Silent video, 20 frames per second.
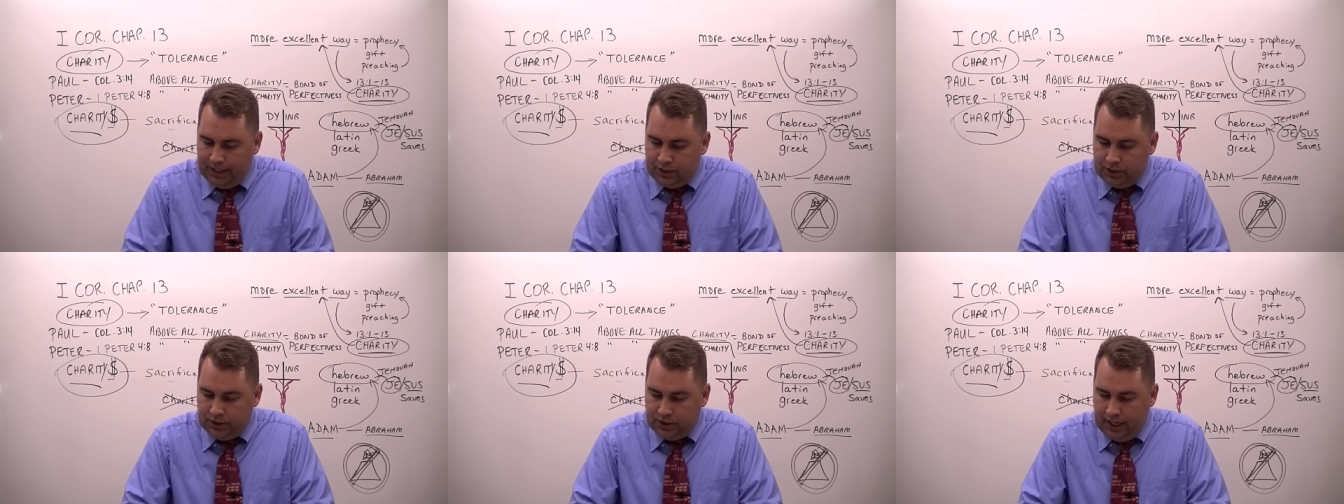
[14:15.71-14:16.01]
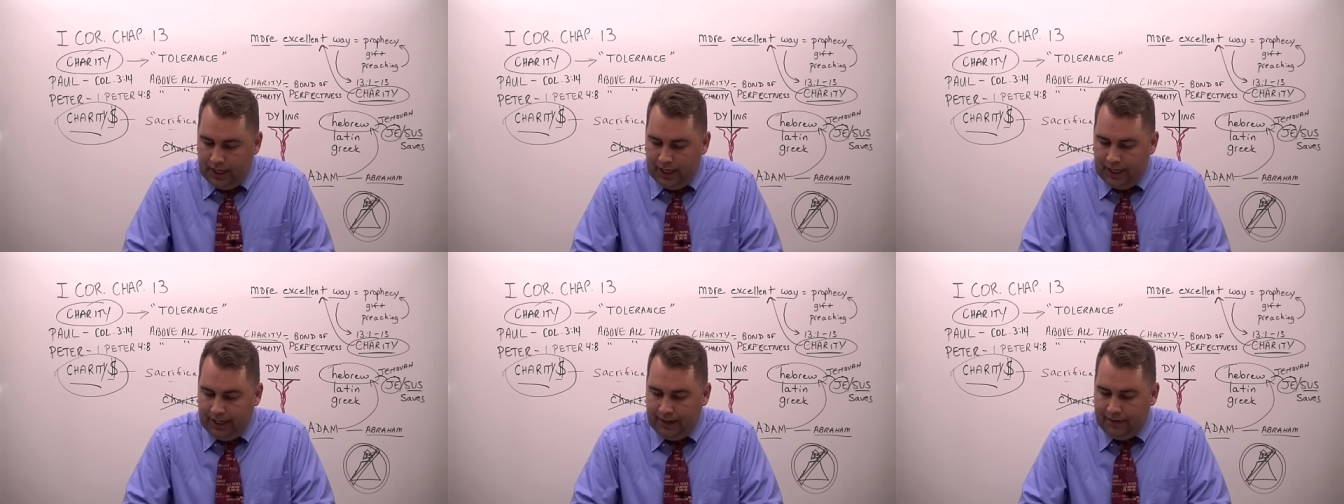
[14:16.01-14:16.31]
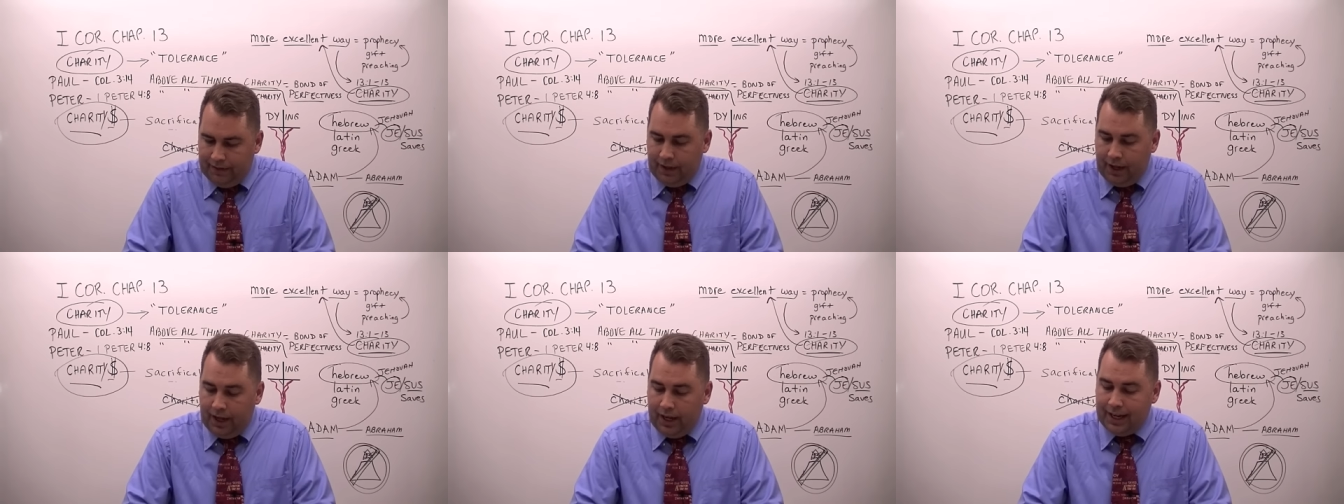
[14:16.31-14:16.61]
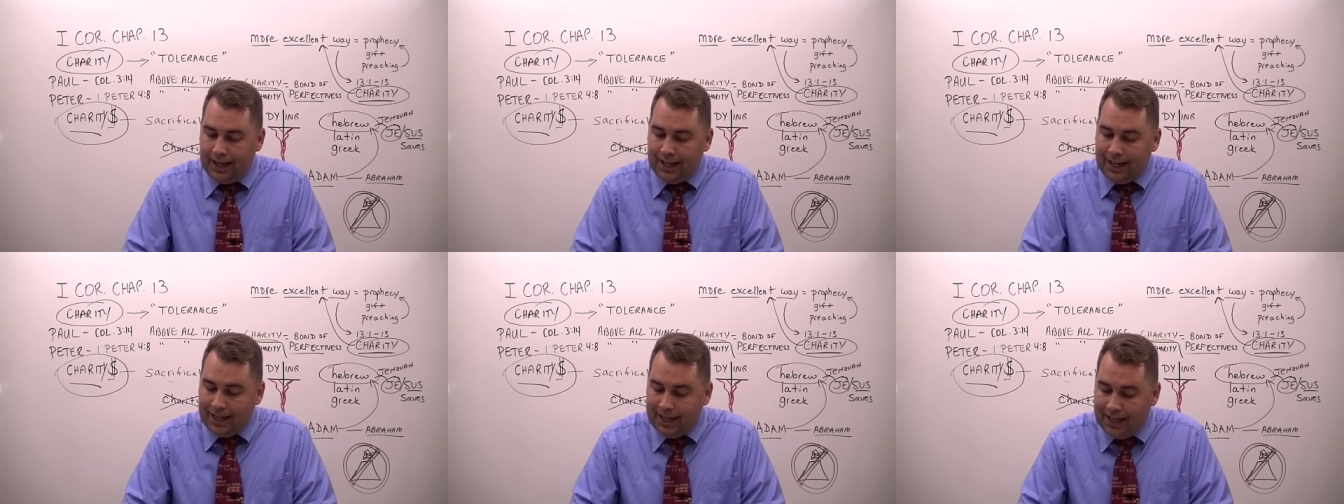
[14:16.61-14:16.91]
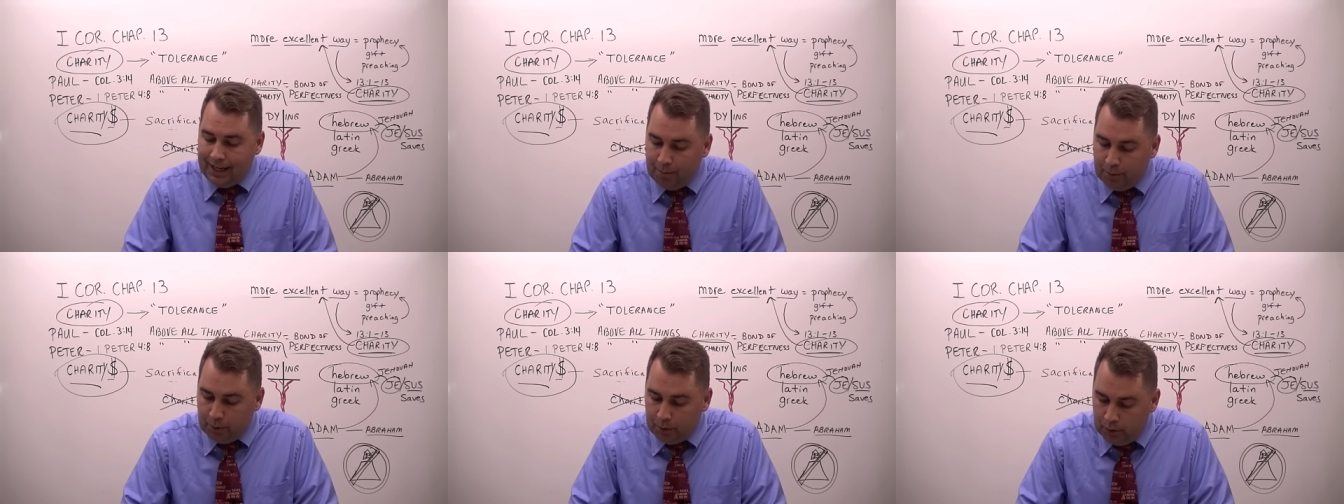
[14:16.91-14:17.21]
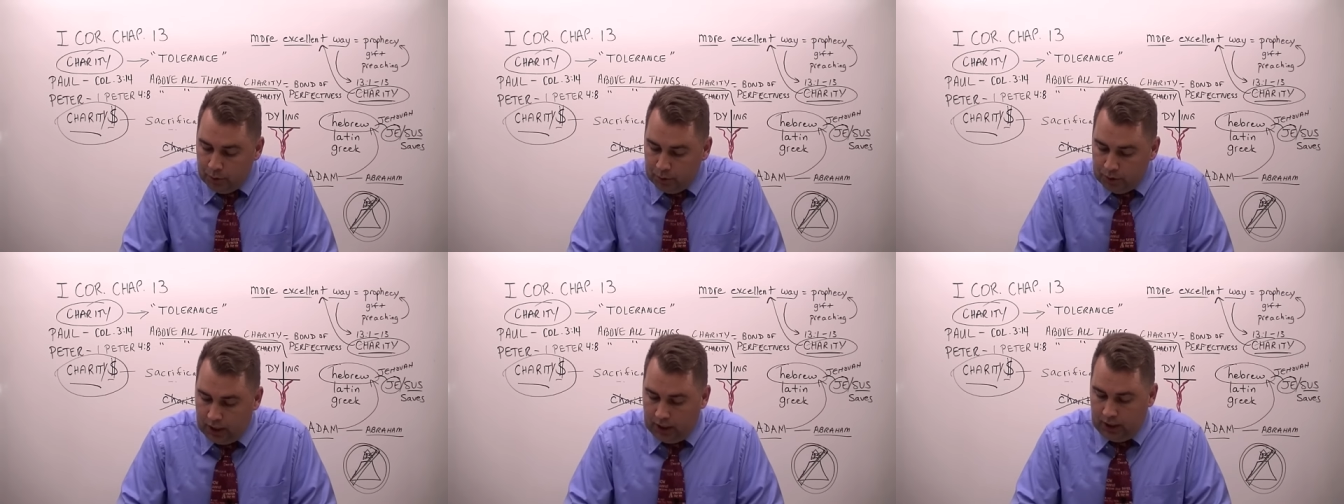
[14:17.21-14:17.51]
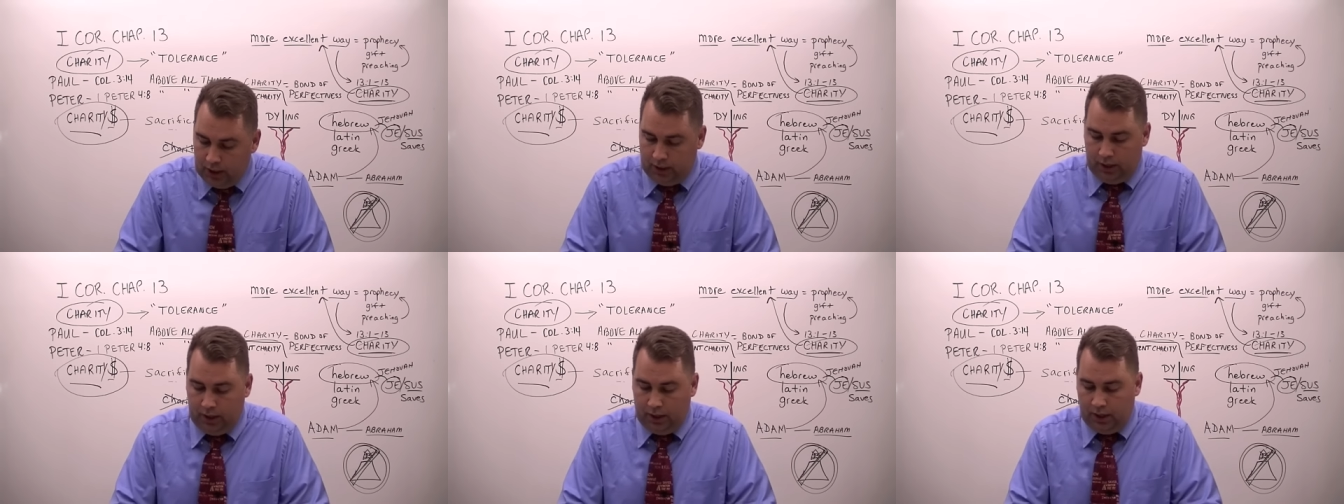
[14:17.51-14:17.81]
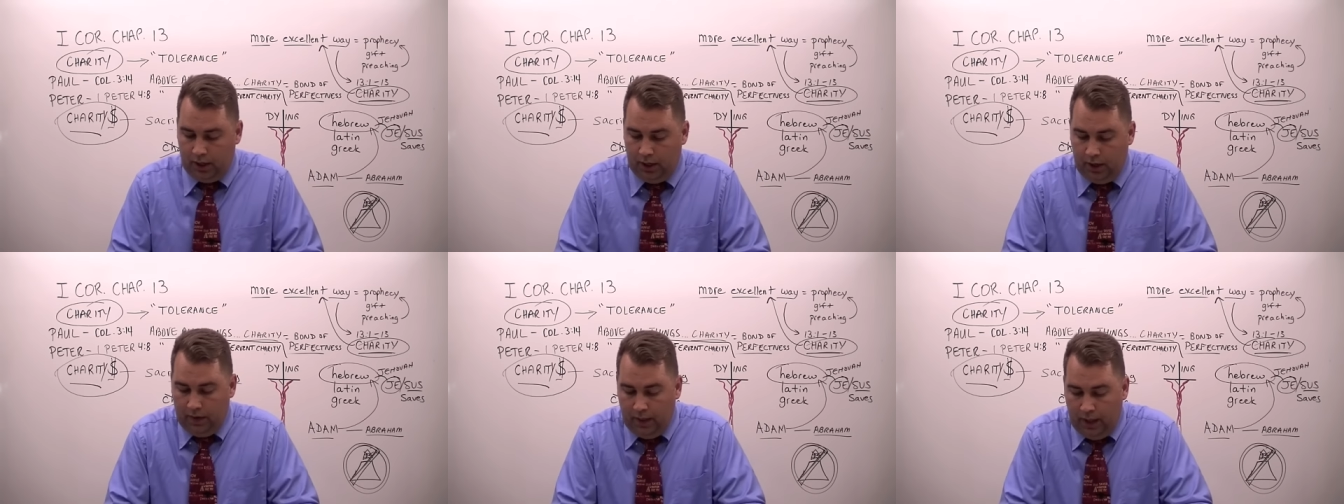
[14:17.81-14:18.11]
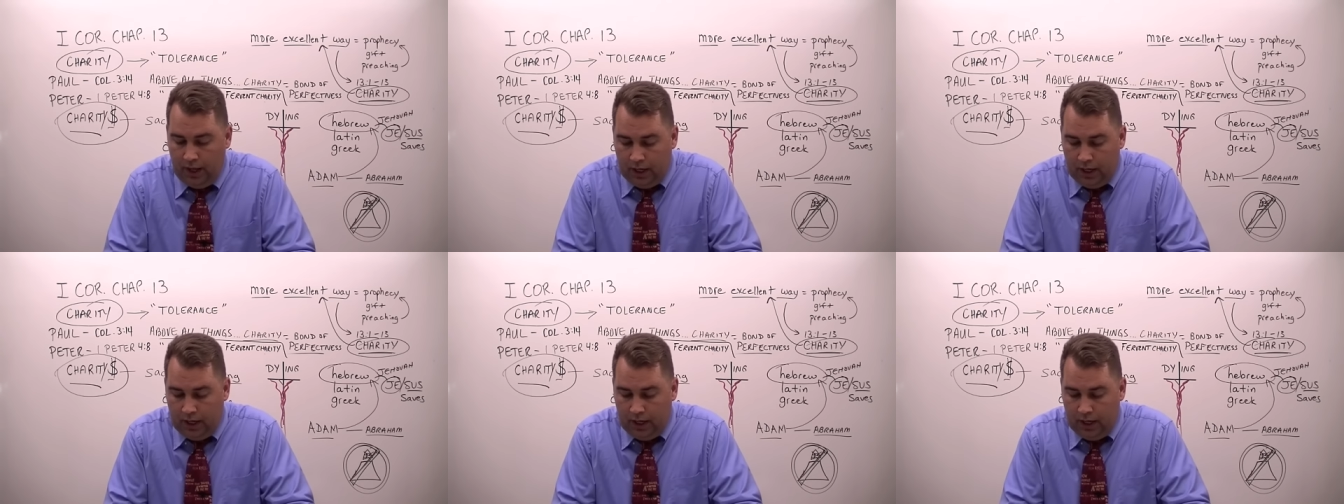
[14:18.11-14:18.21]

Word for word: and saying in the Hebrew tongue,